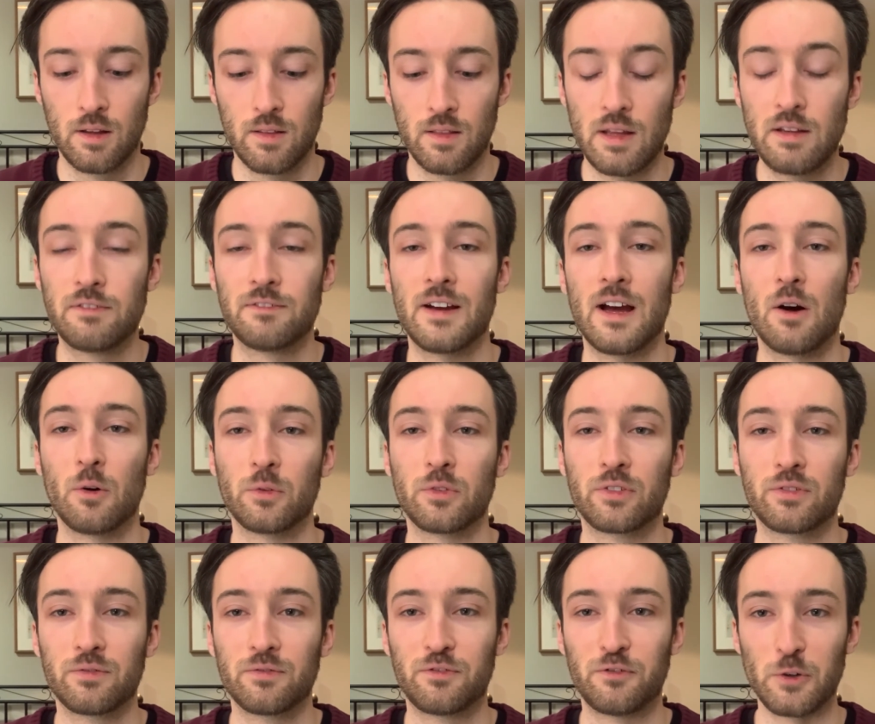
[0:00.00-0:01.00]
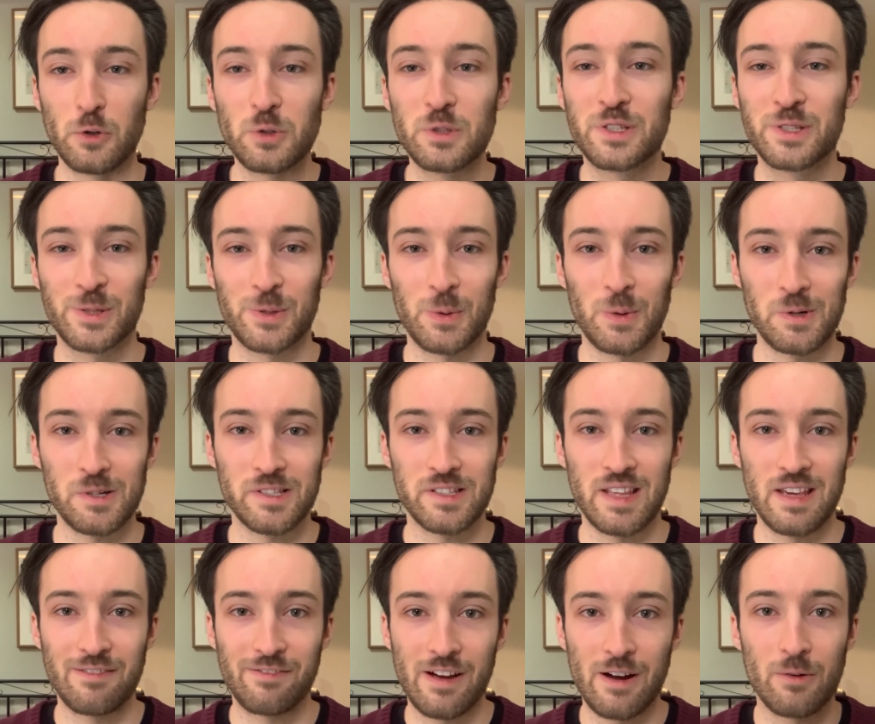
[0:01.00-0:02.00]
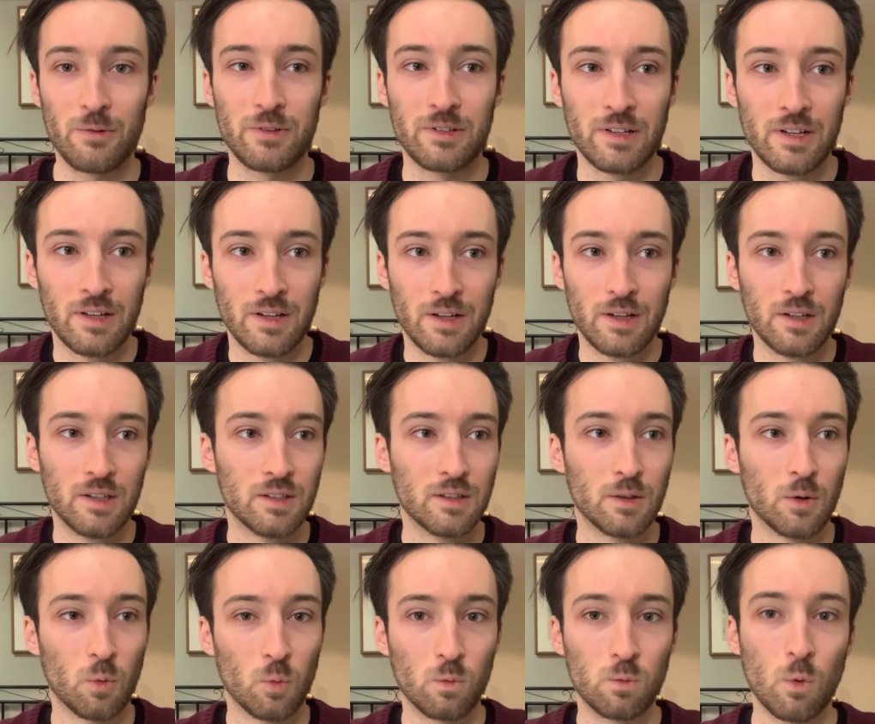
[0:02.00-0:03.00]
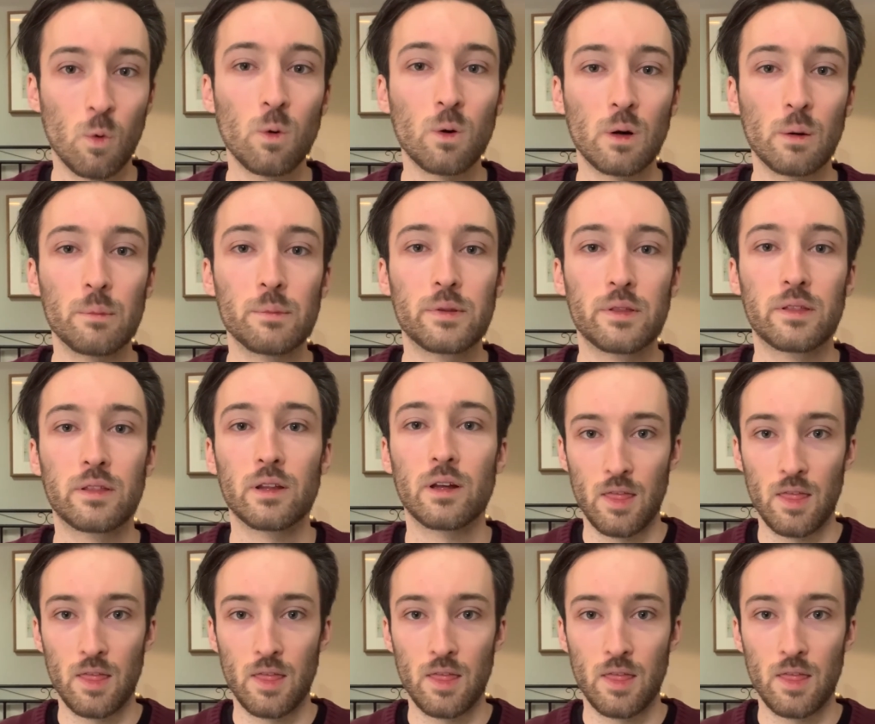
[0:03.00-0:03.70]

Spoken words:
they found food stores. They found warmth.